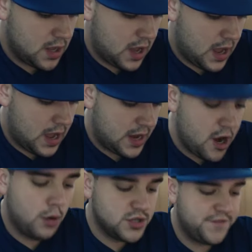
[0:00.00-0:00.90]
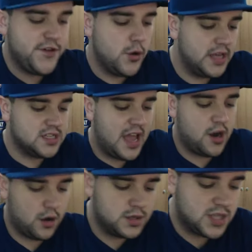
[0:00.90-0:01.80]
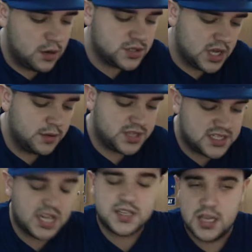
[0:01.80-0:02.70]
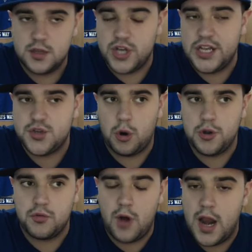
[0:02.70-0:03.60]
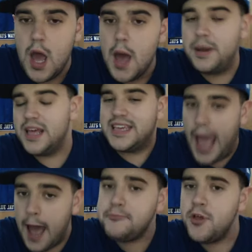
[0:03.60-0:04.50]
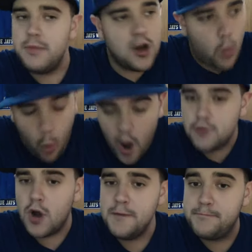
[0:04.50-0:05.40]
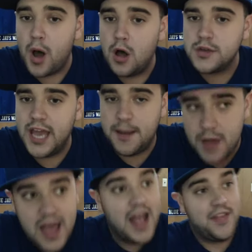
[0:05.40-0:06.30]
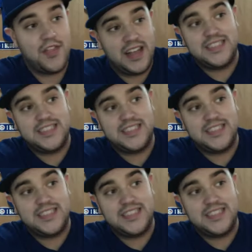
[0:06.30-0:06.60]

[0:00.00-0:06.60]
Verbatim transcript: No, it was a few innings later. It was the sixth inning the Jays scored the run. But it kept them in a one-run ball game. Then they